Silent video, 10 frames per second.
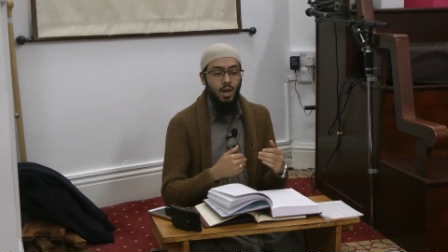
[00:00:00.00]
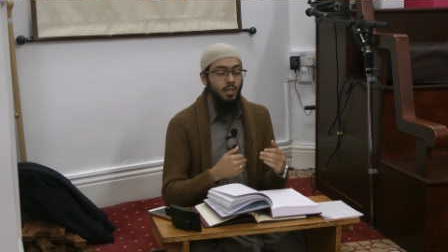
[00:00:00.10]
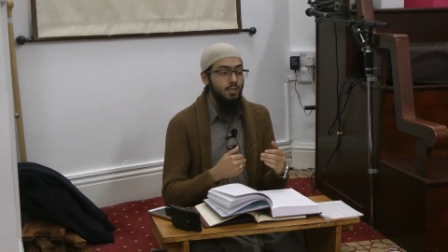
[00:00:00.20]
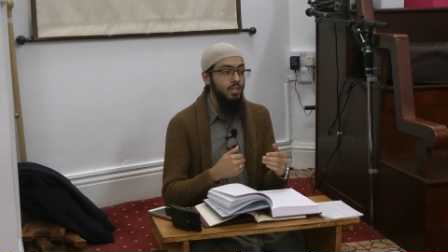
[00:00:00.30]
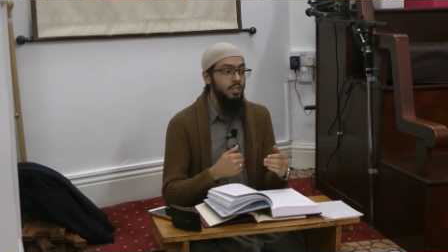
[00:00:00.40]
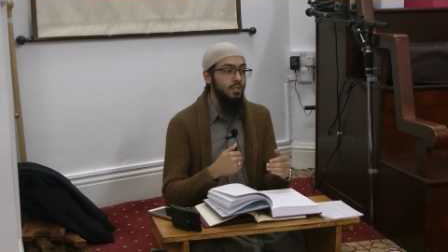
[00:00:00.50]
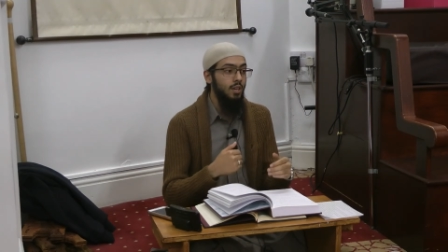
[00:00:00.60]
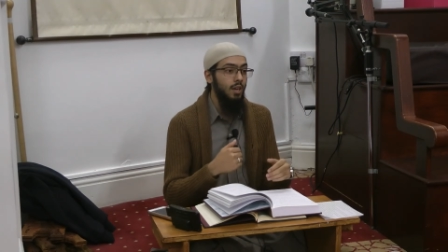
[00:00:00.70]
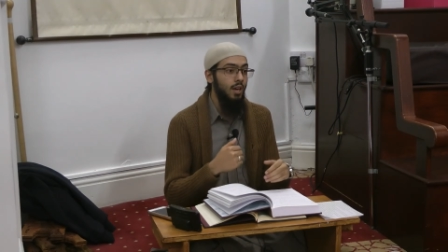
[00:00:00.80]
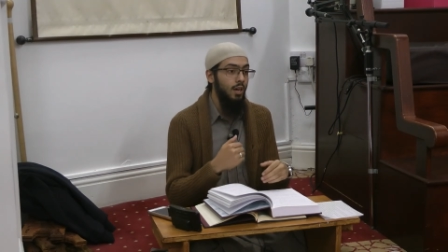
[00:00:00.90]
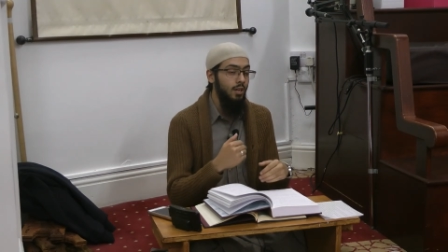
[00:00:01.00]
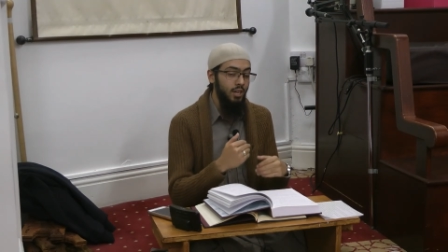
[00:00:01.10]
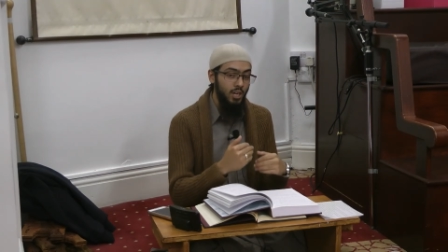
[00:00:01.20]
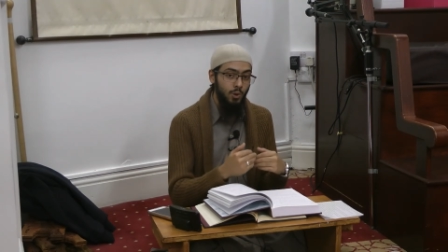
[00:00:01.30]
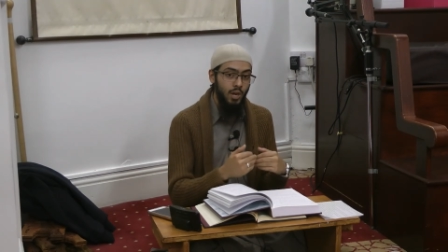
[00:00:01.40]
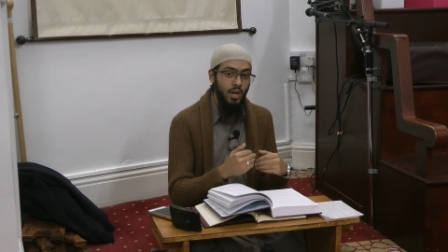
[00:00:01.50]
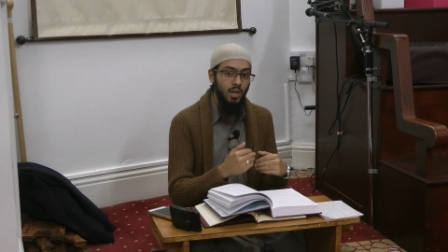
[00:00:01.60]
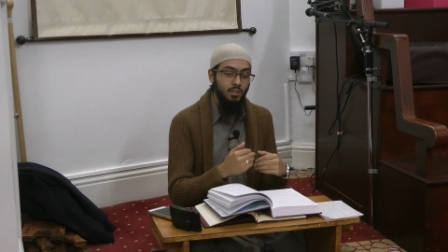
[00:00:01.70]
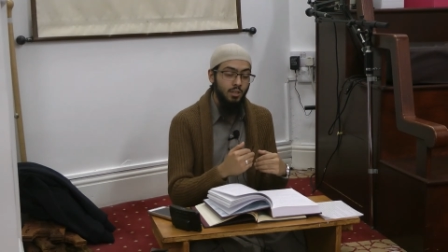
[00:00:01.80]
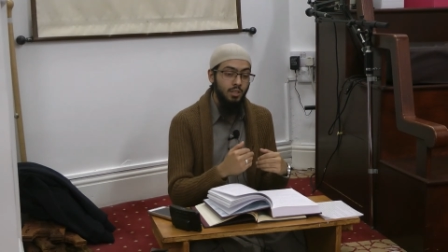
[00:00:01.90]
uh, these uh, uh,
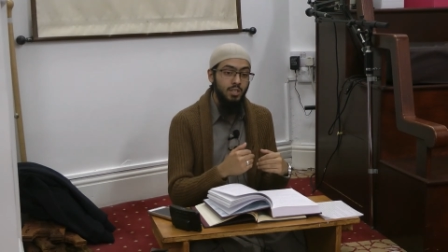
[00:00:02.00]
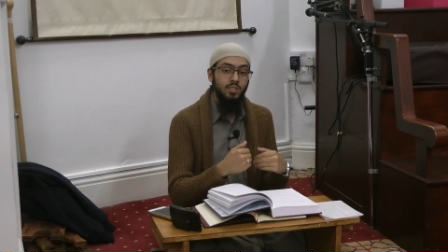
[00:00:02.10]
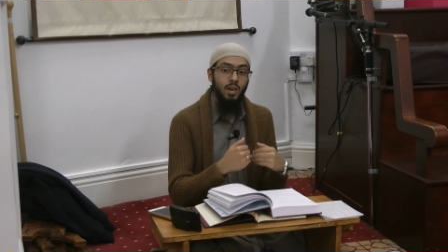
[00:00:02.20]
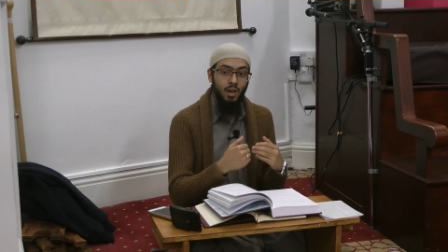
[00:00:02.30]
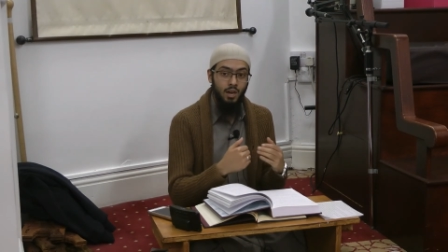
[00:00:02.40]
riwayat and these uh,